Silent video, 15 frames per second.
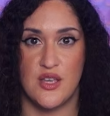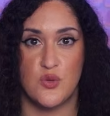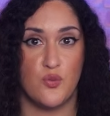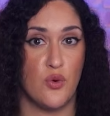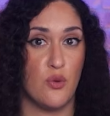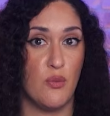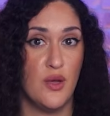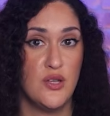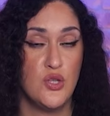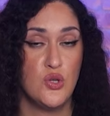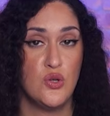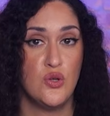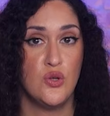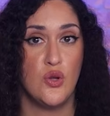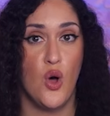
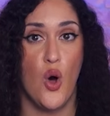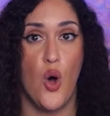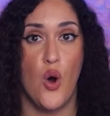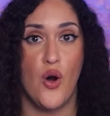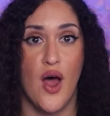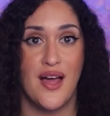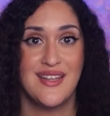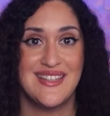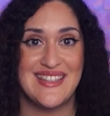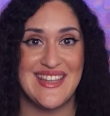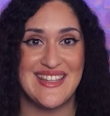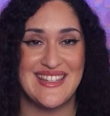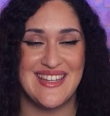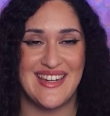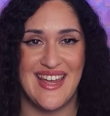experimental or
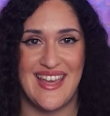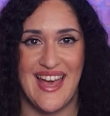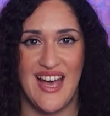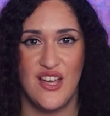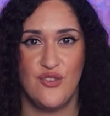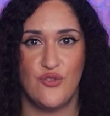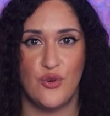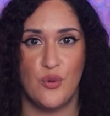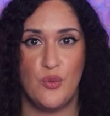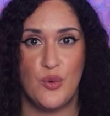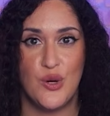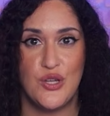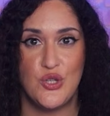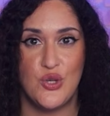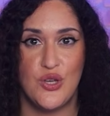untested AI from
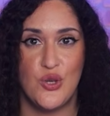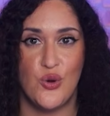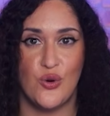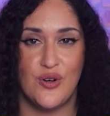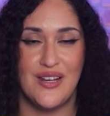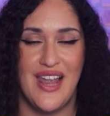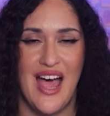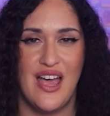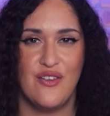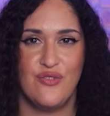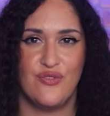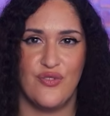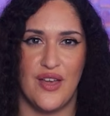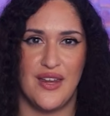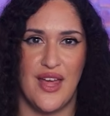reaching your live
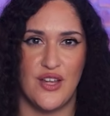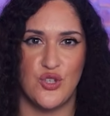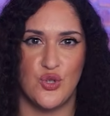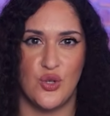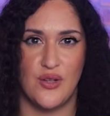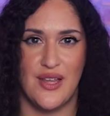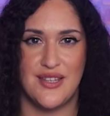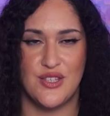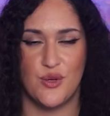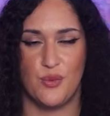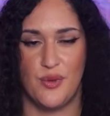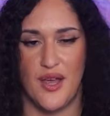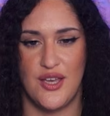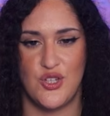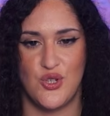financial and
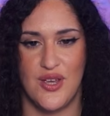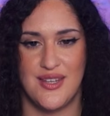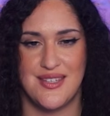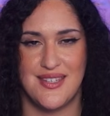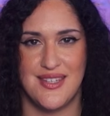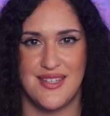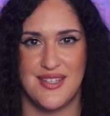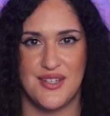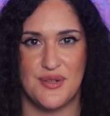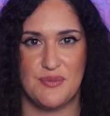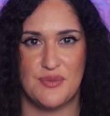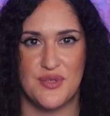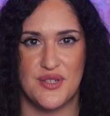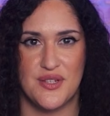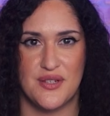supply chain
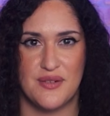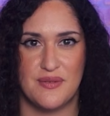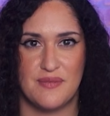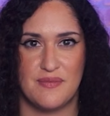systems.